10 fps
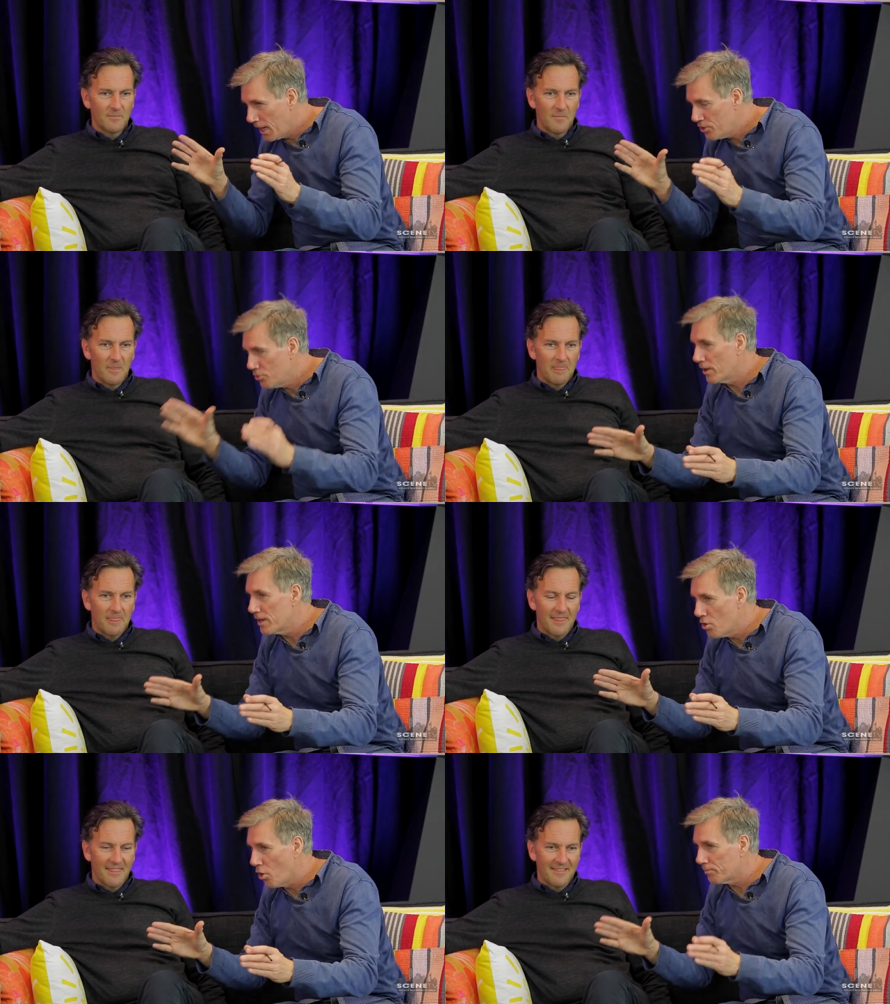Speaker 1: you are
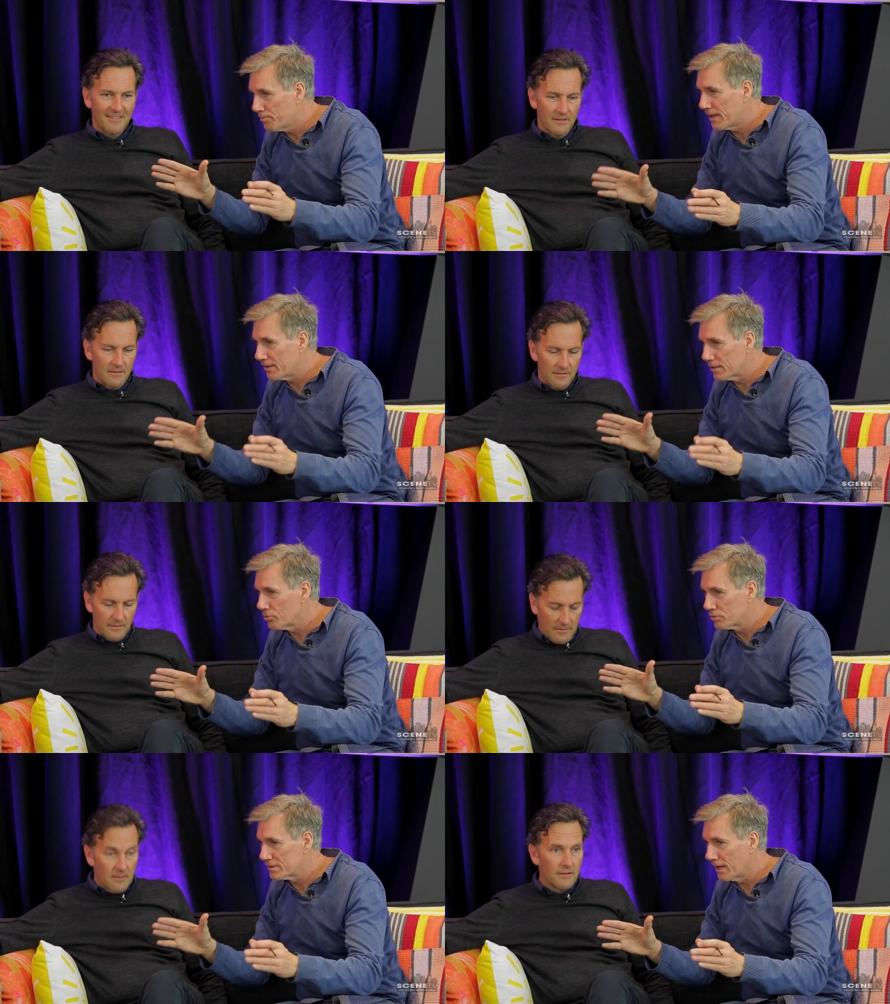not better
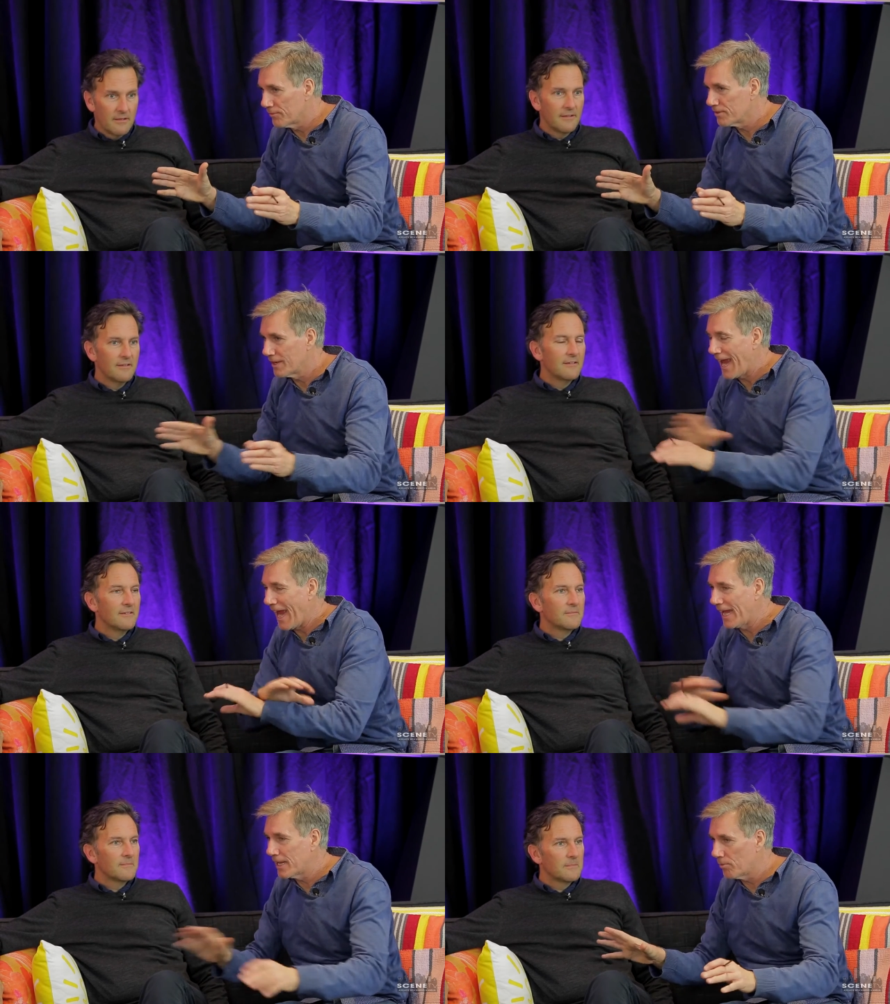looked after
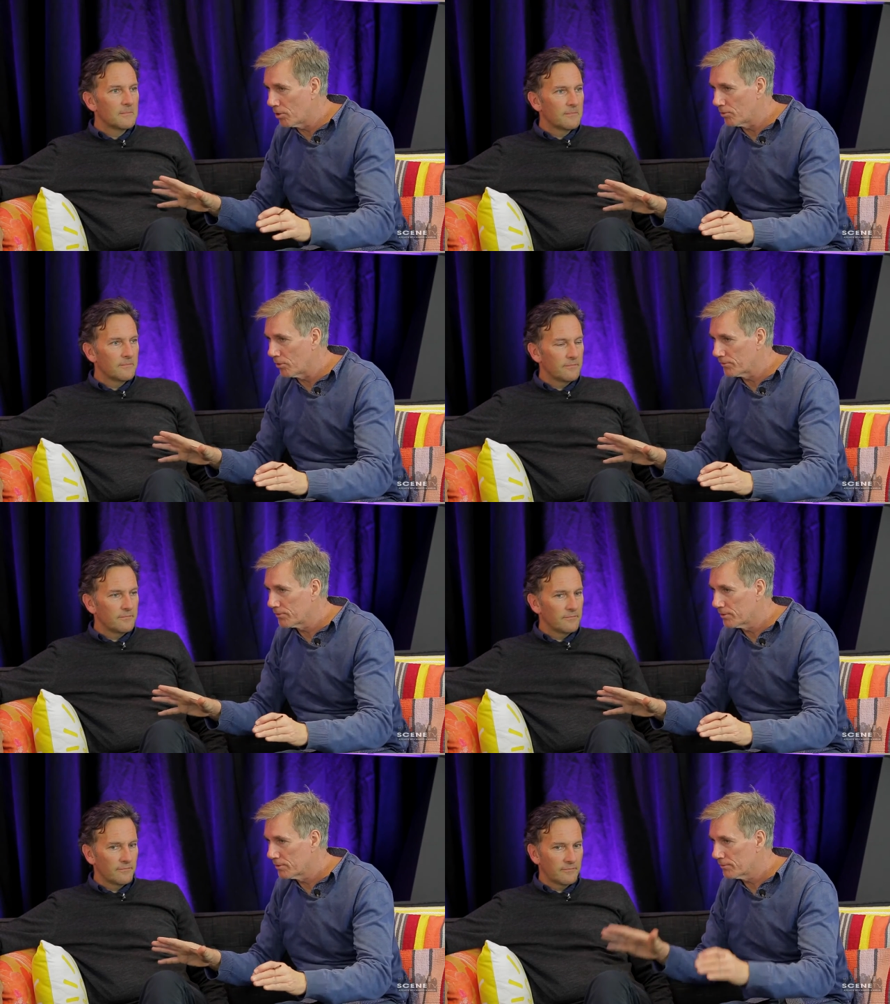anywhere else
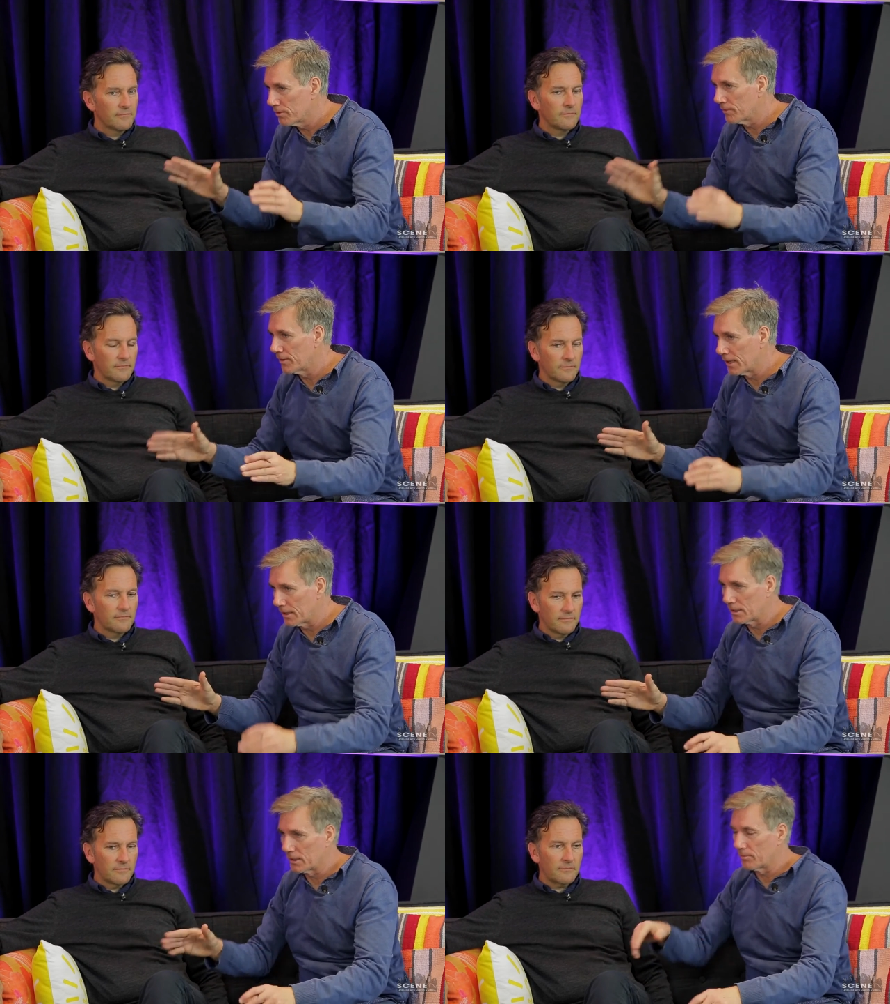than at the
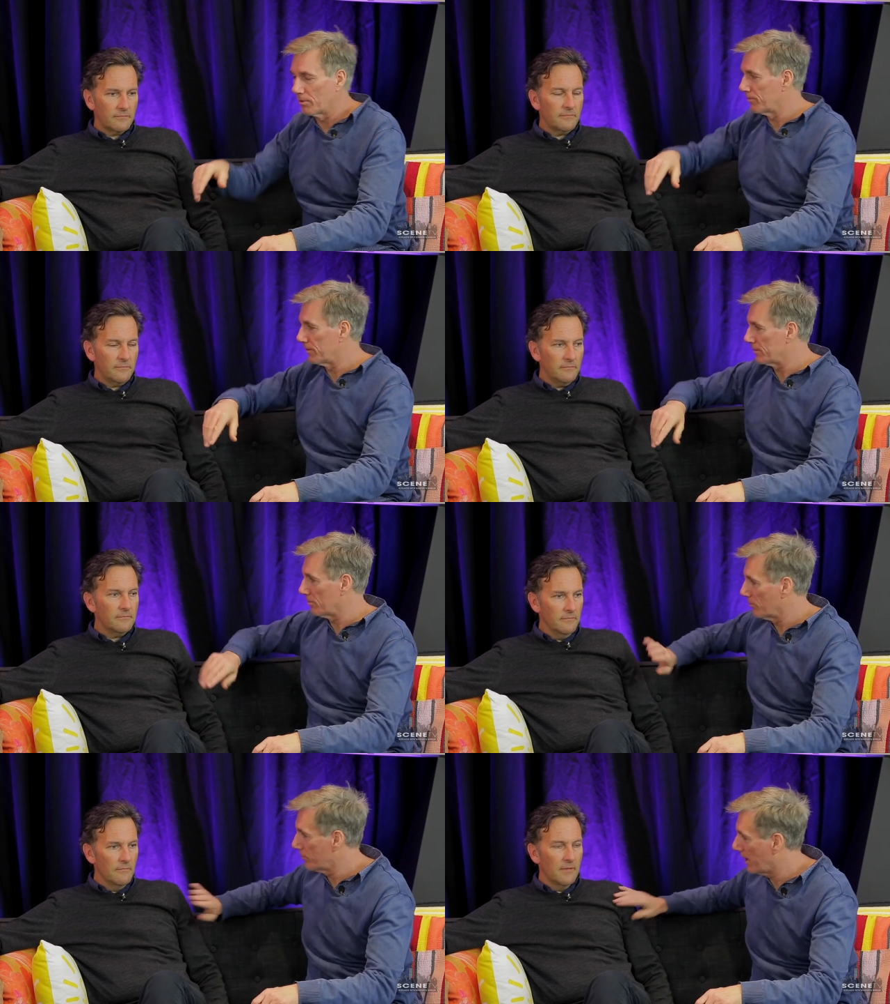Adelaide Cabaret Festival.
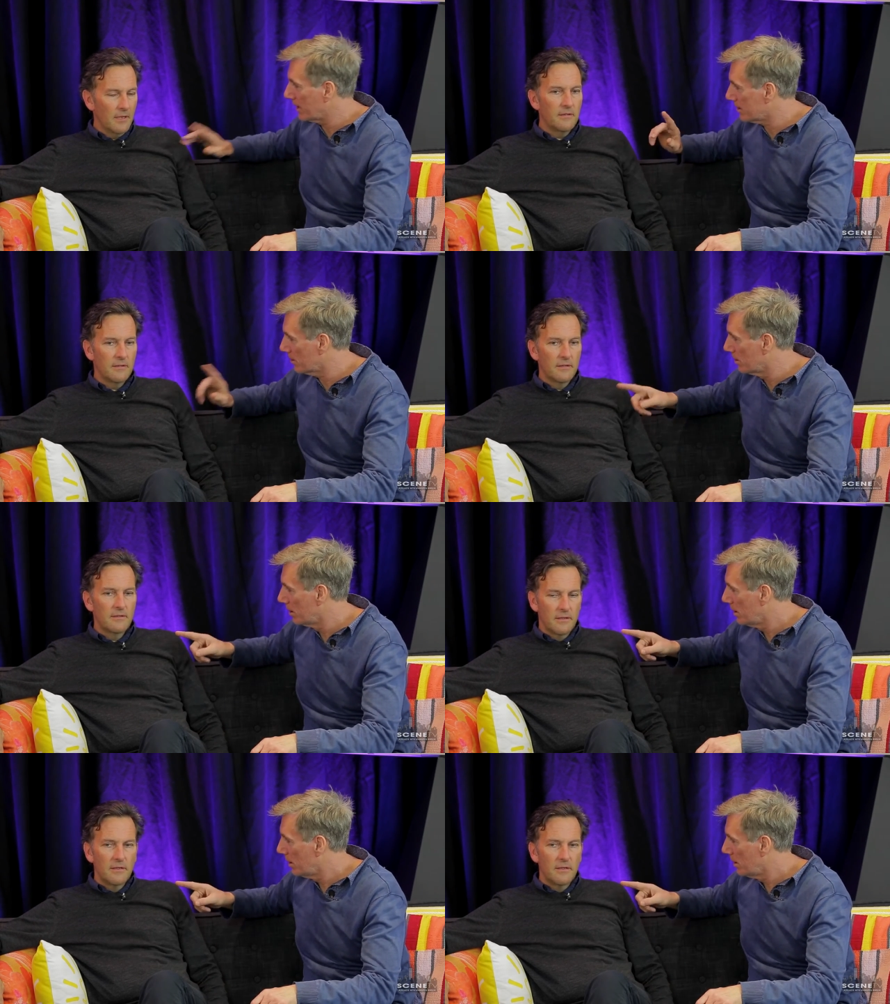They're a good That's team.